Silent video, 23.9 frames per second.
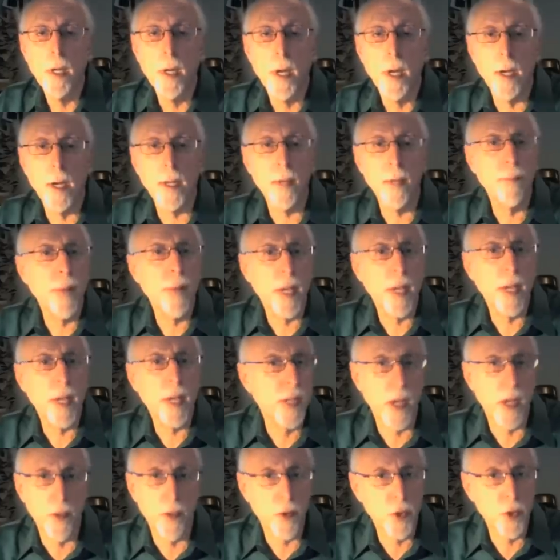it makes
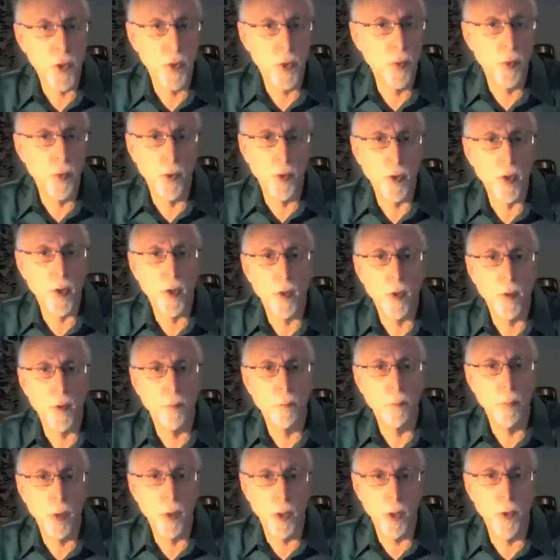the other two look
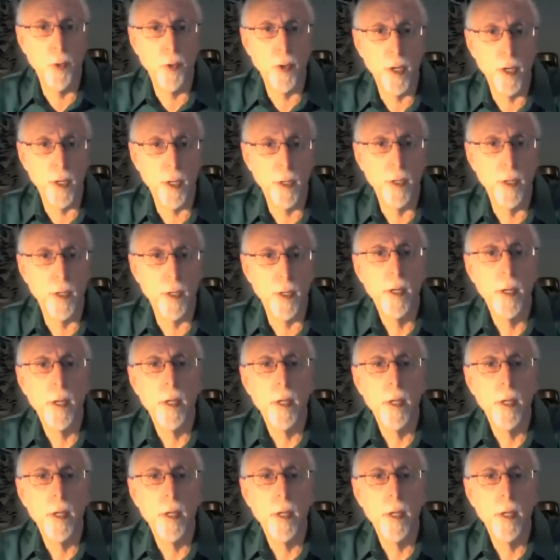bloated.